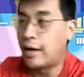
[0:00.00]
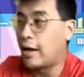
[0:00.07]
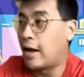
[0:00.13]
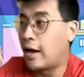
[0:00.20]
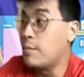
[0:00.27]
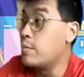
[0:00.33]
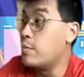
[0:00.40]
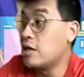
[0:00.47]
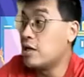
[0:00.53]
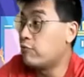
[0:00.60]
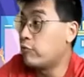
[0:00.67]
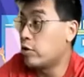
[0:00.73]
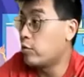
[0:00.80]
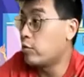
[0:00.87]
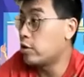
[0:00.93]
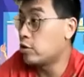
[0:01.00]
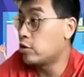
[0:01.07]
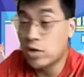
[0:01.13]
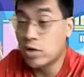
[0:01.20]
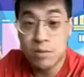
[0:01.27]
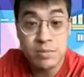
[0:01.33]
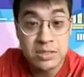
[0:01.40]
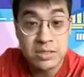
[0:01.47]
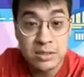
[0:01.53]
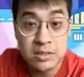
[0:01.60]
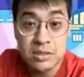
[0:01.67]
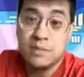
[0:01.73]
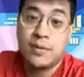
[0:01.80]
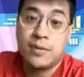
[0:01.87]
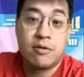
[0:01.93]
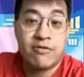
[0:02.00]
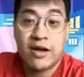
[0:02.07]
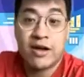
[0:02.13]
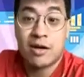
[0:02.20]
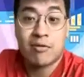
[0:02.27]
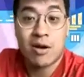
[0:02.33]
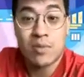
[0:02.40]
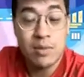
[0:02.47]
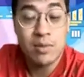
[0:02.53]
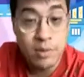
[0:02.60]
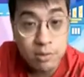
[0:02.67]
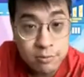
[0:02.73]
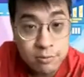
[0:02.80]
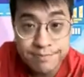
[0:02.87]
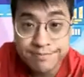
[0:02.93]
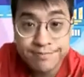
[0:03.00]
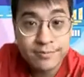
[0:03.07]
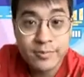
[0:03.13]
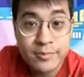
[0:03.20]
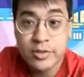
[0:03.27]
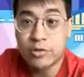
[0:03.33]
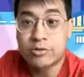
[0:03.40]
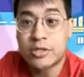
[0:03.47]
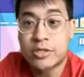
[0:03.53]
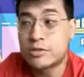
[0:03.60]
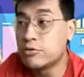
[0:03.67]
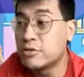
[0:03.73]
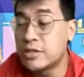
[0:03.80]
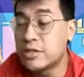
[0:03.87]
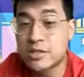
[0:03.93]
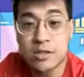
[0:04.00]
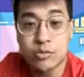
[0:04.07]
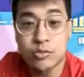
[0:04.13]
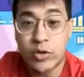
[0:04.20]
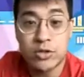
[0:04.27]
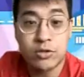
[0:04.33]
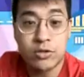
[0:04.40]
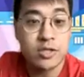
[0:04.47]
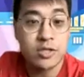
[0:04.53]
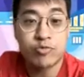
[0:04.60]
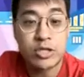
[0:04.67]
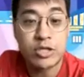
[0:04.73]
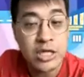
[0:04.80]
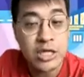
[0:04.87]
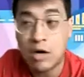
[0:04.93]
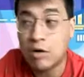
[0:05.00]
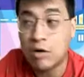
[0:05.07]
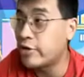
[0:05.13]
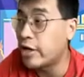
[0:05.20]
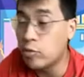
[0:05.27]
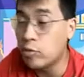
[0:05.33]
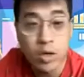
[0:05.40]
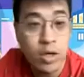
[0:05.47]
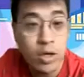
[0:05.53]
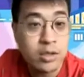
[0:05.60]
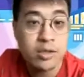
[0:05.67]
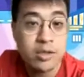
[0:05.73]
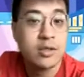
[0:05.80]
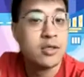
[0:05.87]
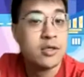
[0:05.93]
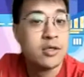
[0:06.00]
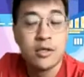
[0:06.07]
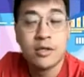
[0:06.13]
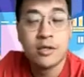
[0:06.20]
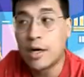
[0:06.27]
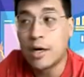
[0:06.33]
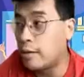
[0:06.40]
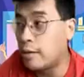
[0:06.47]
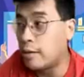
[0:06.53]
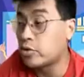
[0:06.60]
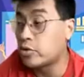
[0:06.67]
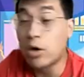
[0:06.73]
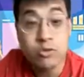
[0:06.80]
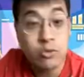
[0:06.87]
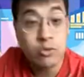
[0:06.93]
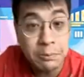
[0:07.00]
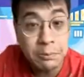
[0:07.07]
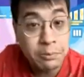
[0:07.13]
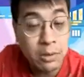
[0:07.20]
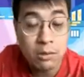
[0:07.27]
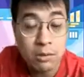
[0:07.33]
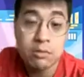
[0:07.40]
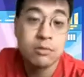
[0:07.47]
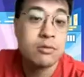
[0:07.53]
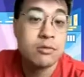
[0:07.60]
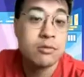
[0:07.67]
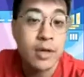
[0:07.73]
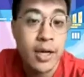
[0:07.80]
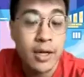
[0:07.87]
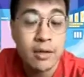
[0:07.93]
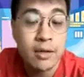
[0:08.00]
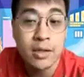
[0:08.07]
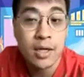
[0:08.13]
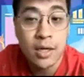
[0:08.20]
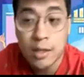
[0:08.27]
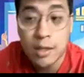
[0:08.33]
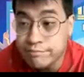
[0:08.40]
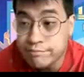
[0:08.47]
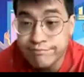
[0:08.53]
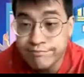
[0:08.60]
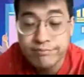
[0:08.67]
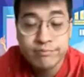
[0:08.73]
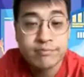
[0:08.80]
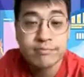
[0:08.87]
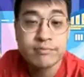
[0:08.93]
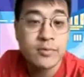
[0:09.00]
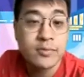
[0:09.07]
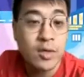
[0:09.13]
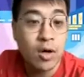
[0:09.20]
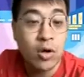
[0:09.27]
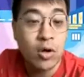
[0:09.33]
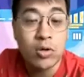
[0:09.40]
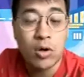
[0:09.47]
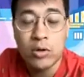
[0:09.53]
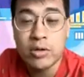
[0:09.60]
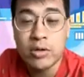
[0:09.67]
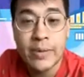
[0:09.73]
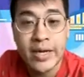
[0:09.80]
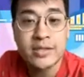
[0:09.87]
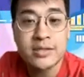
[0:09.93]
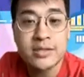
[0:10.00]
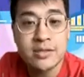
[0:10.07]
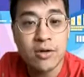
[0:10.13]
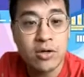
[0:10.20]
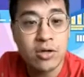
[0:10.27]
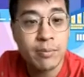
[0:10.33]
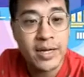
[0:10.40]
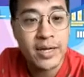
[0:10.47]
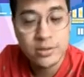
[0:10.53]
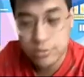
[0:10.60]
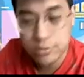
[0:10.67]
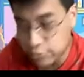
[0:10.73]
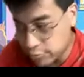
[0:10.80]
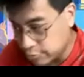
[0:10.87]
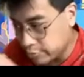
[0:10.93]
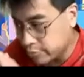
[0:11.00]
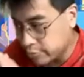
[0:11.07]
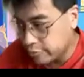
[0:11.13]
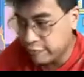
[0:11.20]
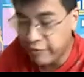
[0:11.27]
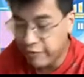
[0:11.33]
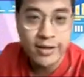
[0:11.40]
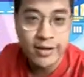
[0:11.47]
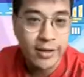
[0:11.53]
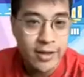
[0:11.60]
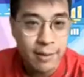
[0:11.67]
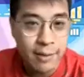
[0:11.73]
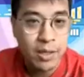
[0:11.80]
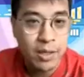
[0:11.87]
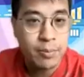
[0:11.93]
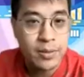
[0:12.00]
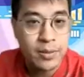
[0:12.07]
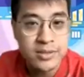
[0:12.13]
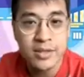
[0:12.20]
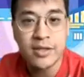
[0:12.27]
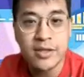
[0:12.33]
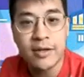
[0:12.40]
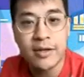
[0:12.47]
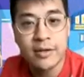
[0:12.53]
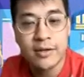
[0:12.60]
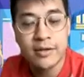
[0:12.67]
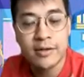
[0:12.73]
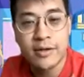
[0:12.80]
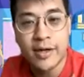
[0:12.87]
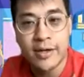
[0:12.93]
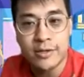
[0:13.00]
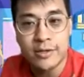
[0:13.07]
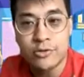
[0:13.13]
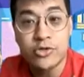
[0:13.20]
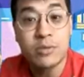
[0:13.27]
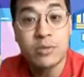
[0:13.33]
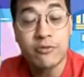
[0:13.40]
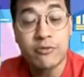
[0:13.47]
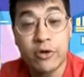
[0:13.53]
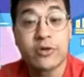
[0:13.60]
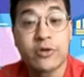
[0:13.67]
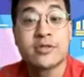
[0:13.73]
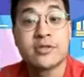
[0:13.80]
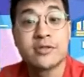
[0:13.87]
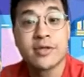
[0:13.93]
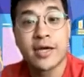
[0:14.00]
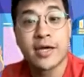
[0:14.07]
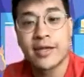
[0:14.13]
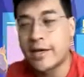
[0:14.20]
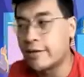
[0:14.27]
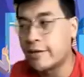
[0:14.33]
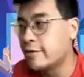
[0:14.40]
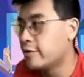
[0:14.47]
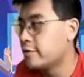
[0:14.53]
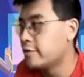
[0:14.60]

I believe when you want to do any business, it's about finding the right people. So just use this as a way to just reach out, network, talk to people, and all the best to finding that purpose and that dream of yours, and then